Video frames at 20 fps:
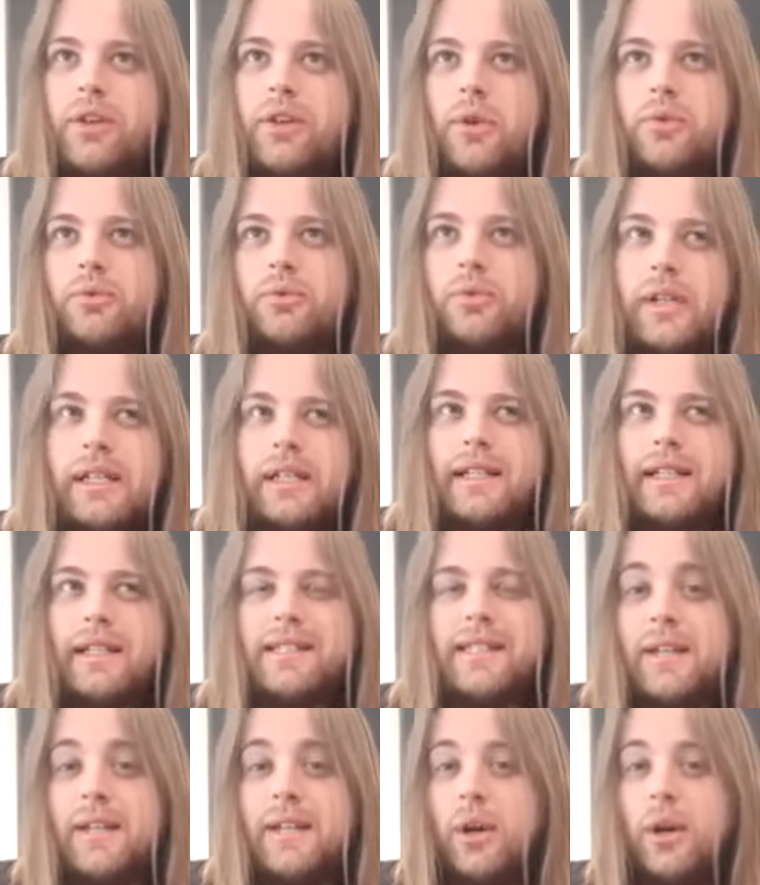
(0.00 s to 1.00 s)
don't really
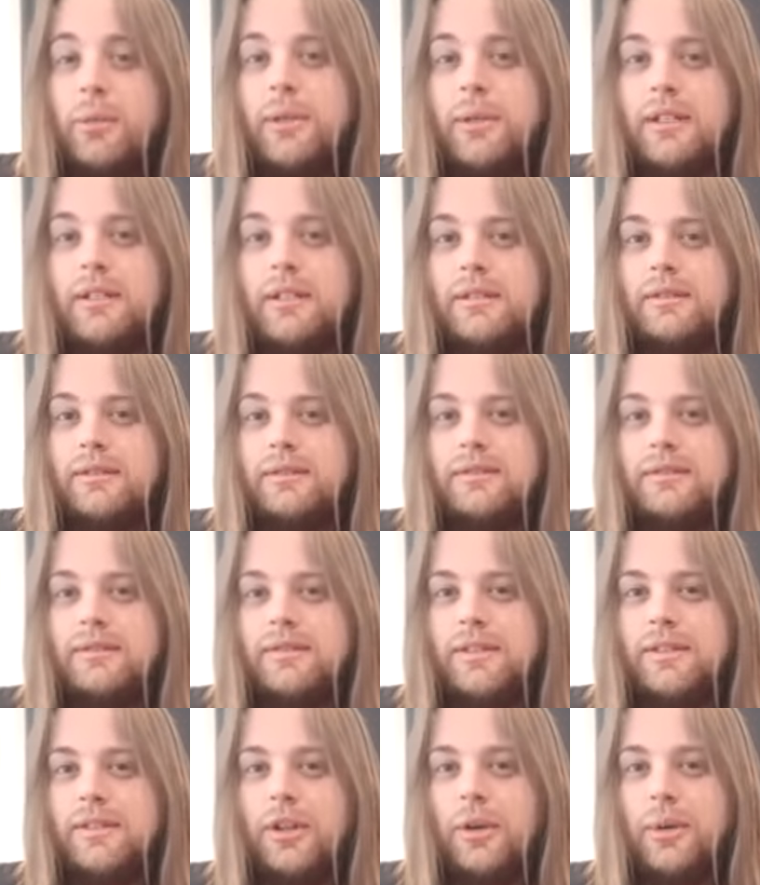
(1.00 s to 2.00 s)
say dominant.
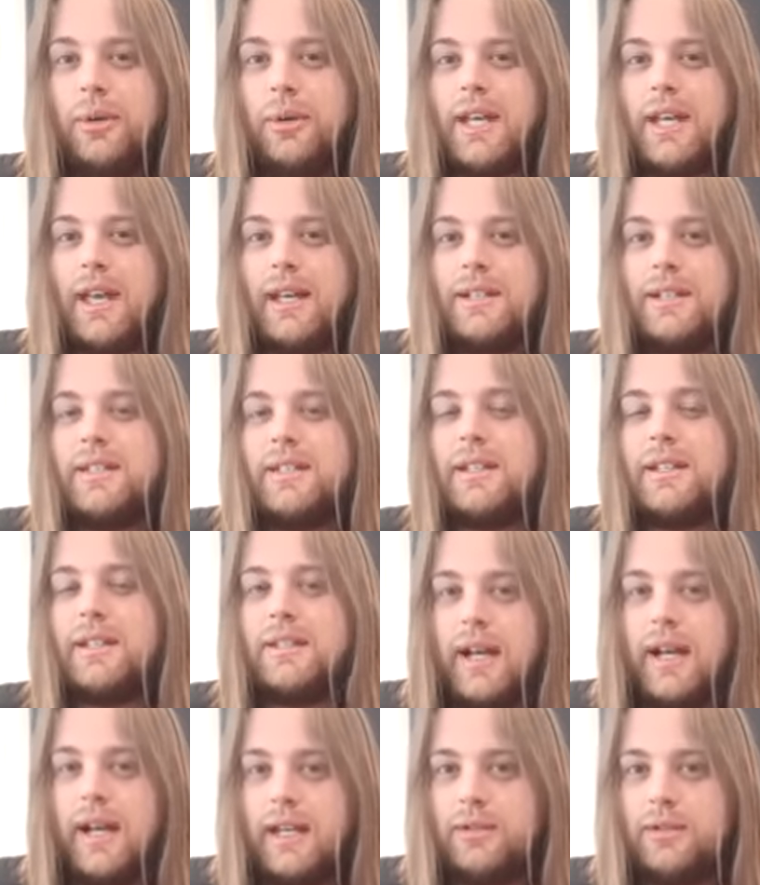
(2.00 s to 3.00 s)
You know, we're saying 6/9
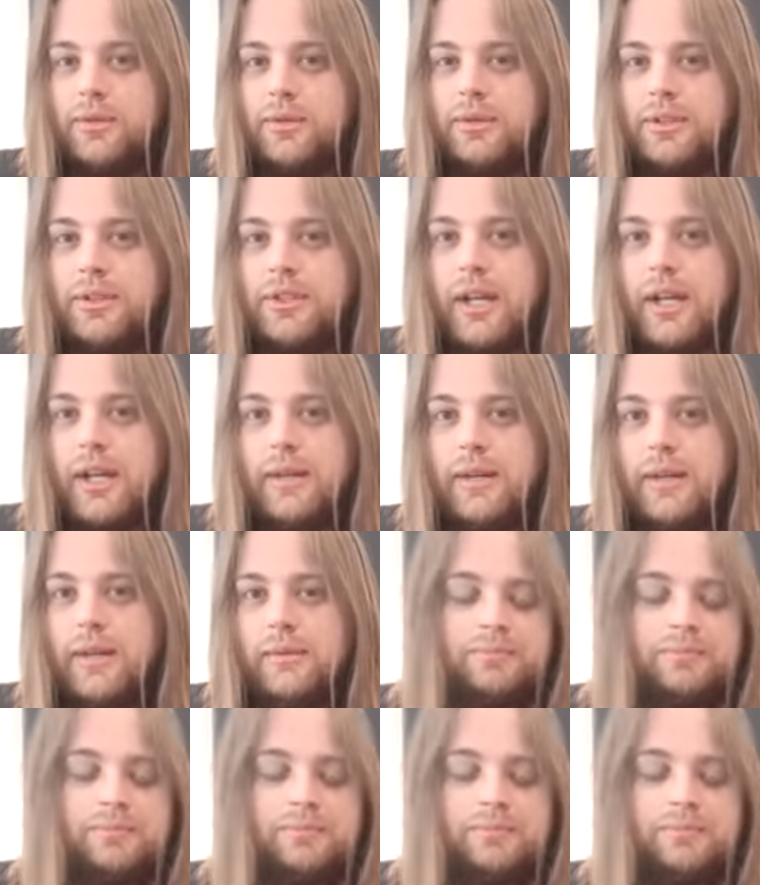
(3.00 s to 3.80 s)
all the time.